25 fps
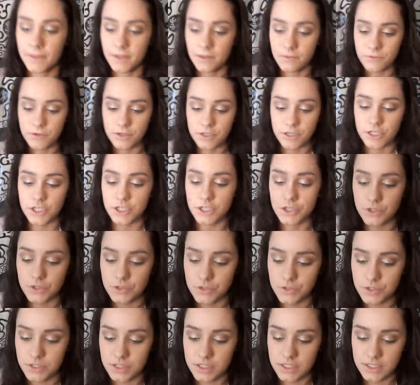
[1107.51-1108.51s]
I'm going to
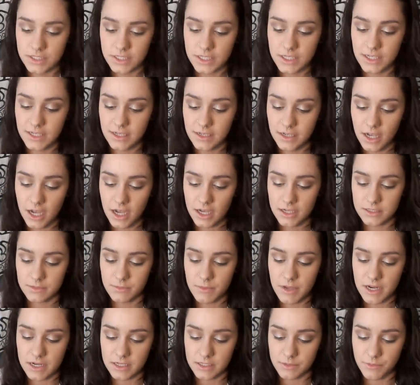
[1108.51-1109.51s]
use this It
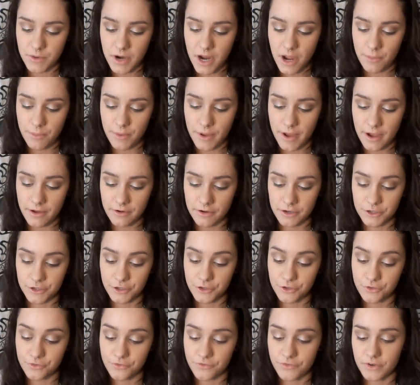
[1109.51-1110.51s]
Cosmetics Brow Powder
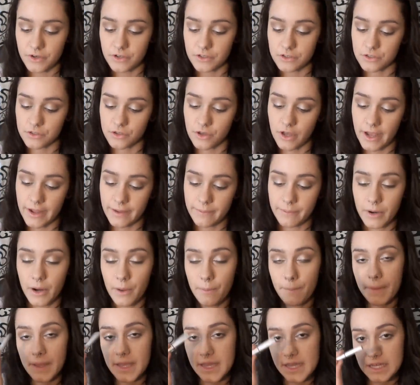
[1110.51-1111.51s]
Universal
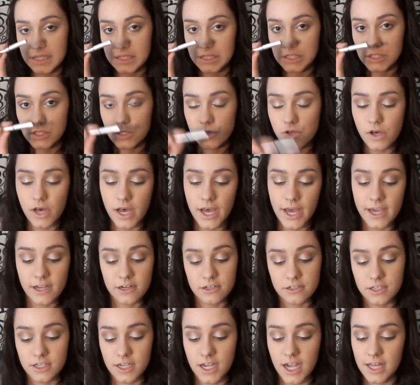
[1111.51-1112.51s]
Eyebrow Pencil. I
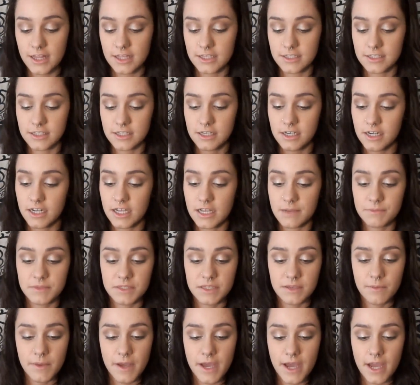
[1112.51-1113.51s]
actually got this in an
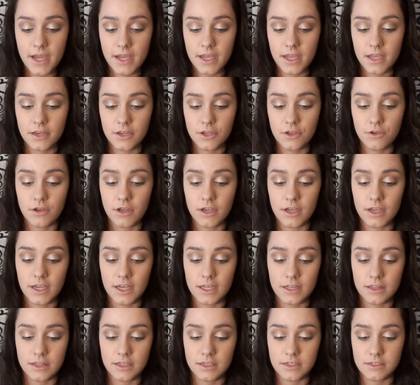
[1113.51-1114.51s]
Ipsy bag, and you can
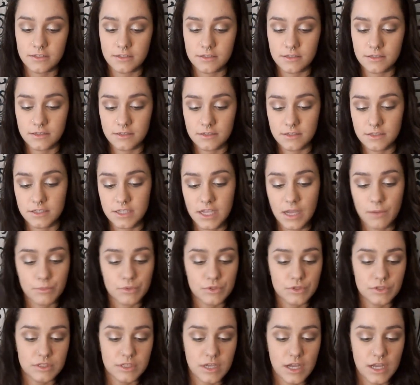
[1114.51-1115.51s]
get these
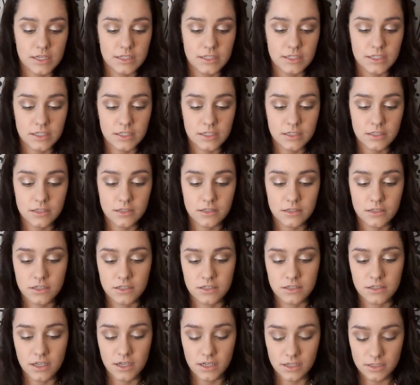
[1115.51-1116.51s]
sample sizes.
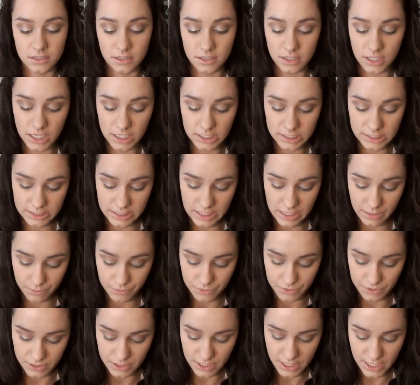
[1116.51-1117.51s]
It's like a deluxe
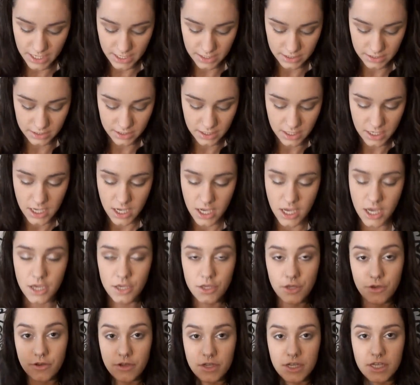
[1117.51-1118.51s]
sample size.
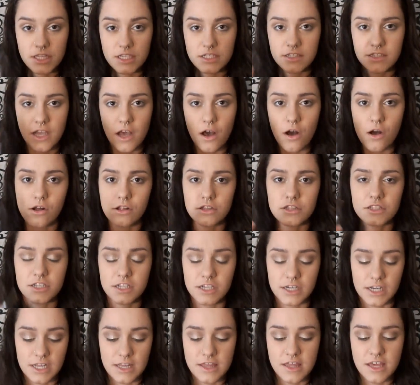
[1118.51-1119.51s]
You can get these at Ulta,
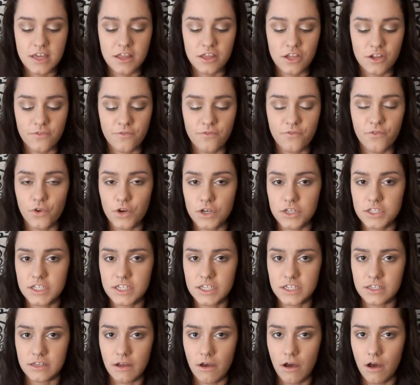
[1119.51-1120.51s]
and I think they're
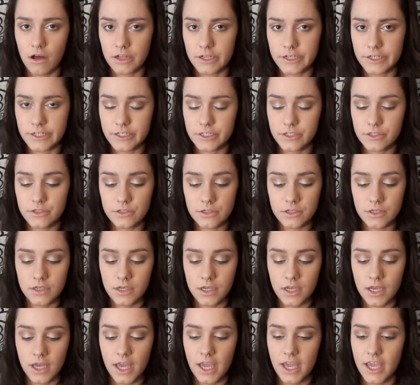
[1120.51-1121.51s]
$14.
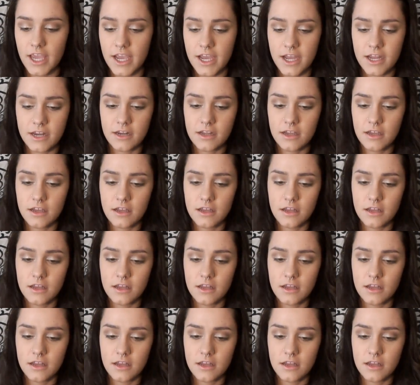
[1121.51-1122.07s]
And